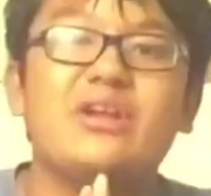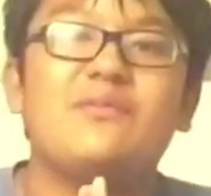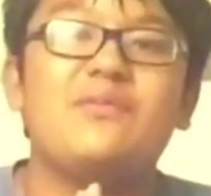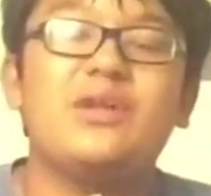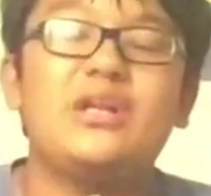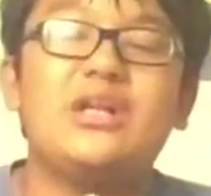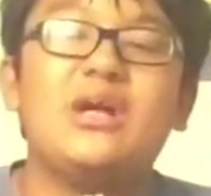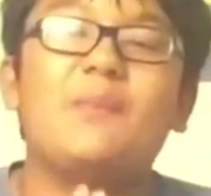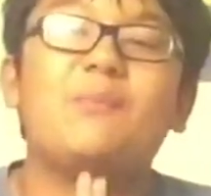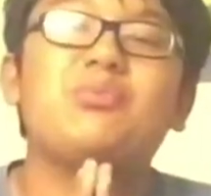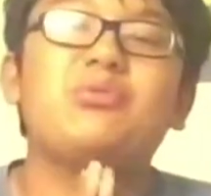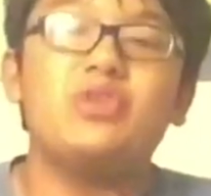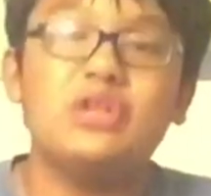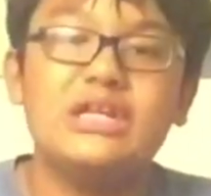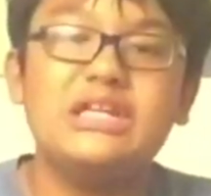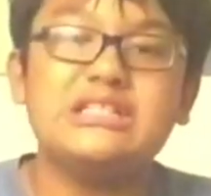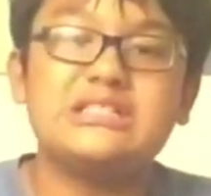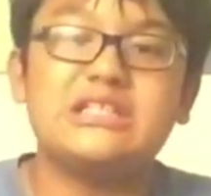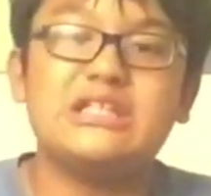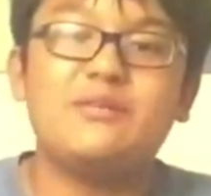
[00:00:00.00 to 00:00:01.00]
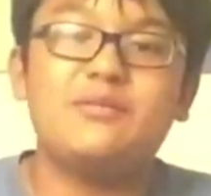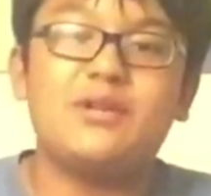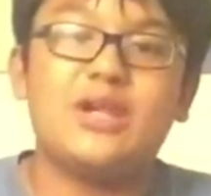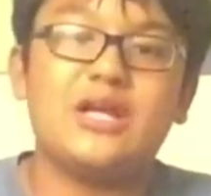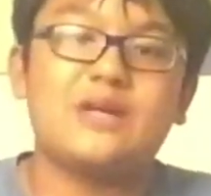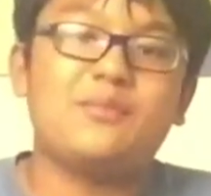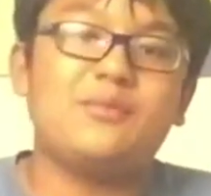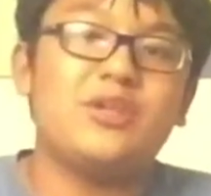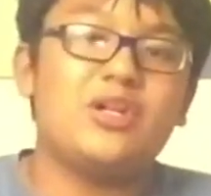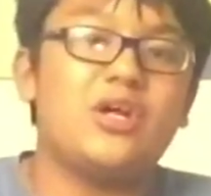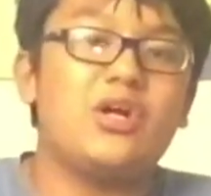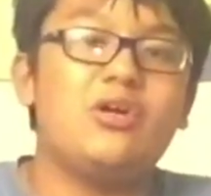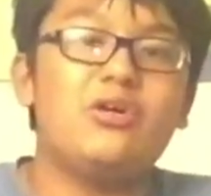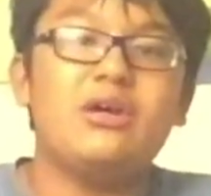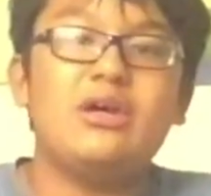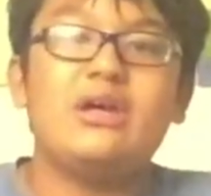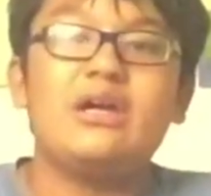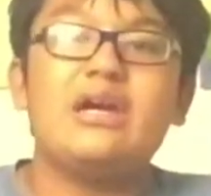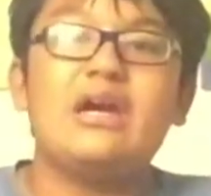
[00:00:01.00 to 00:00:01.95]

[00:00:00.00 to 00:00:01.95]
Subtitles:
the video, please leave a like below.